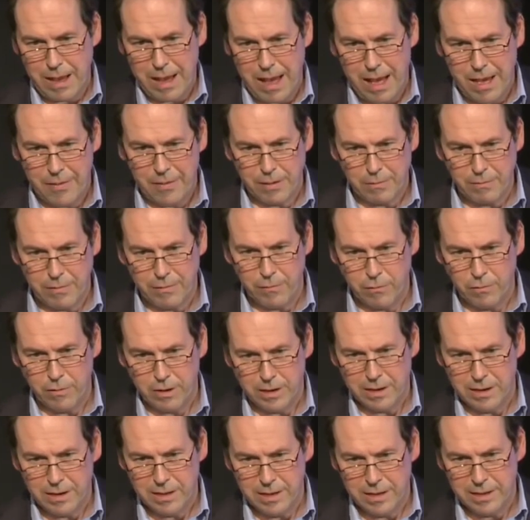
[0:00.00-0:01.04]
I think we've all got
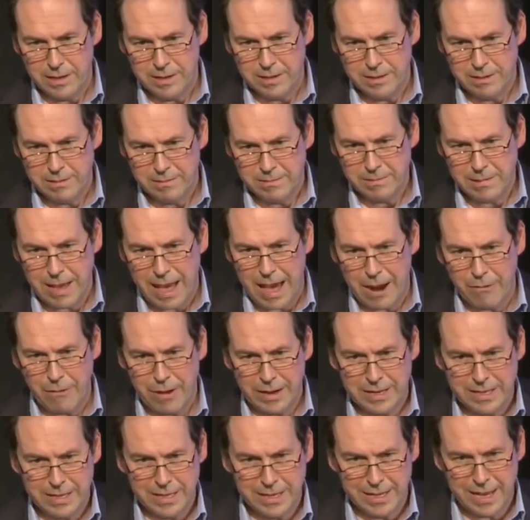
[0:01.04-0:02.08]
to learn our
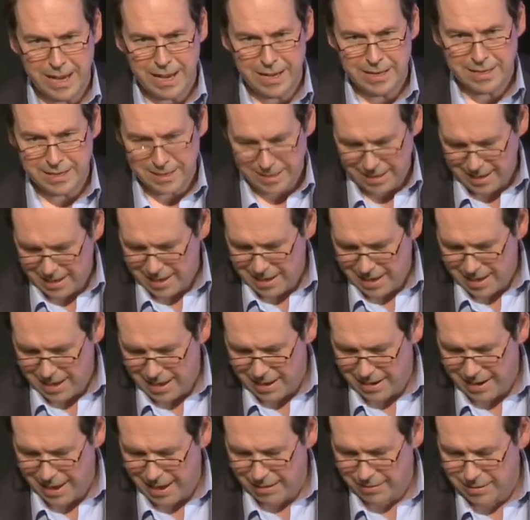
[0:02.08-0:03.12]
etiquette
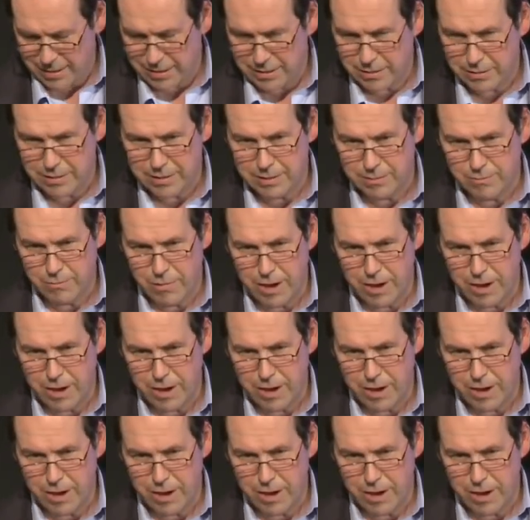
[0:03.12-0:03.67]
and how to use them